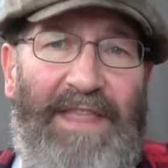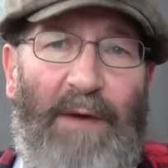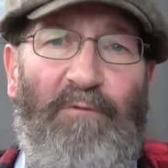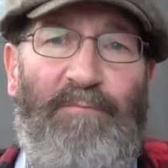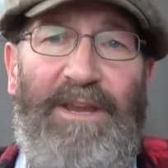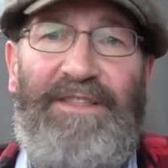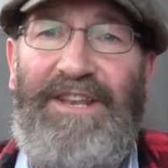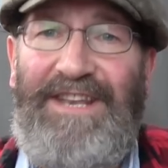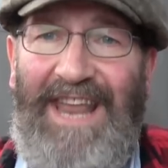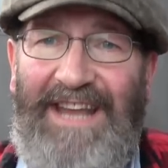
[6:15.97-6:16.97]
That will be the
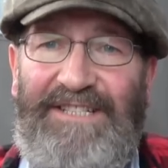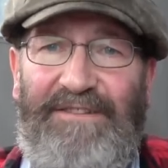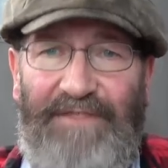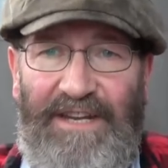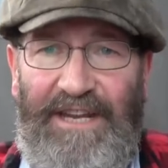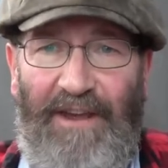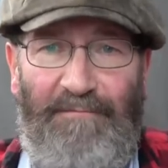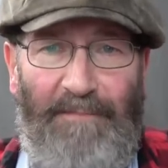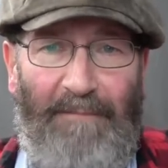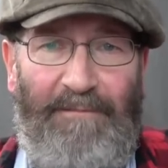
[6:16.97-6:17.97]
next video
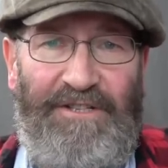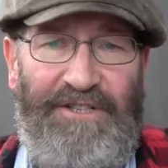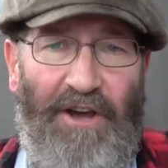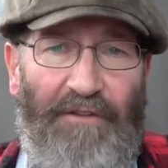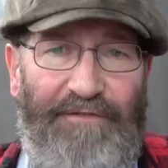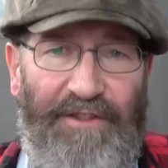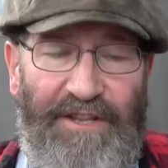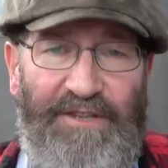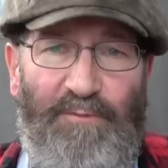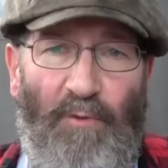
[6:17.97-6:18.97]
published after
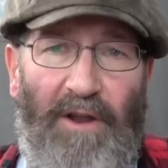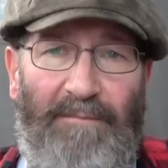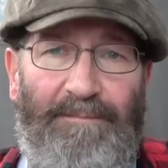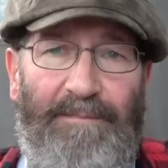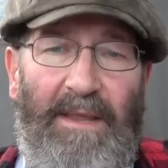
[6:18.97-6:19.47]
this one.